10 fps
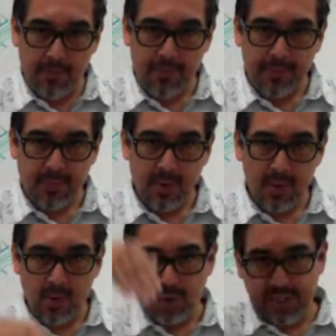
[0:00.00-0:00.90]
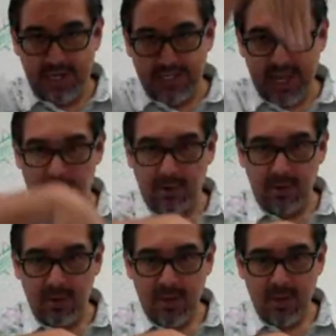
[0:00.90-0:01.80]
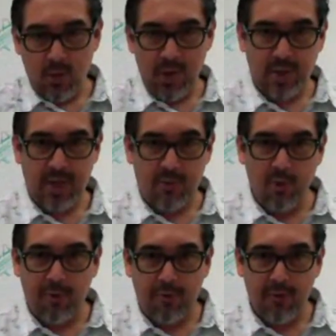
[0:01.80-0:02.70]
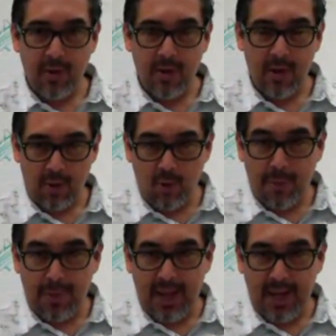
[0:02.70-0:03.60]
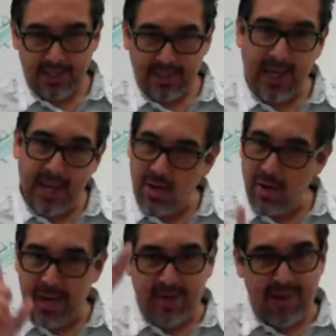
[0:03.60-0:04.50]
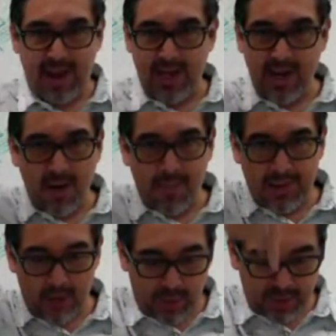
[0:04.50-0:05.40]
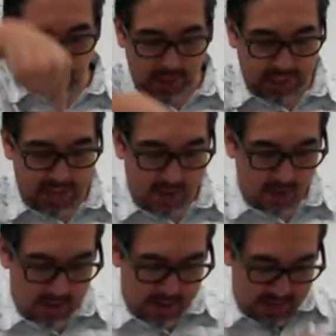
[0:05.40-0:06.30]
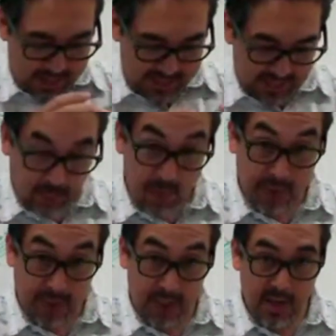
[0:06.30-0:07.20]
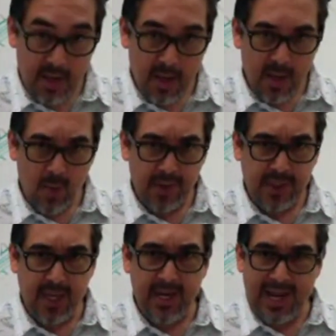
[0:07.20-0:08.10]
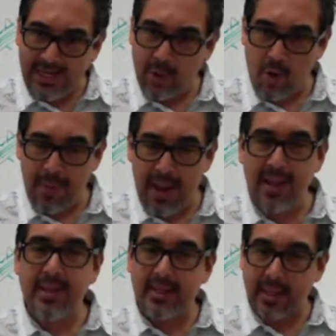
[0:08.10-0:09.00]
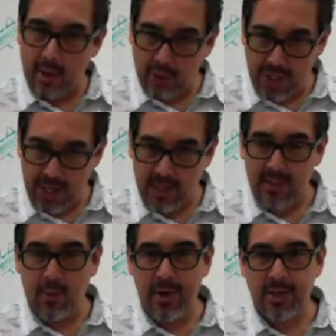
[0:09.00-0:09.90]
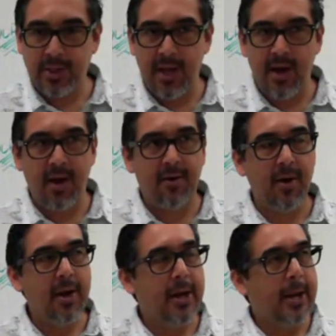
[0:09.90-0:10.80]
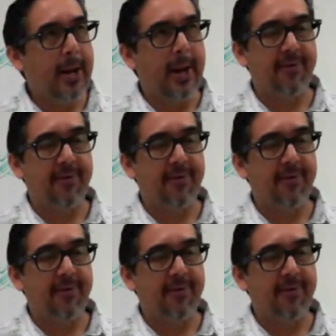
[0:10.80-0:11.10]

view. You're seeing it down. When you see a roof plan is, again, you're like flying up and looking straight down, and that's what you see. When you see an electrical plan, that's how you see it. When you see a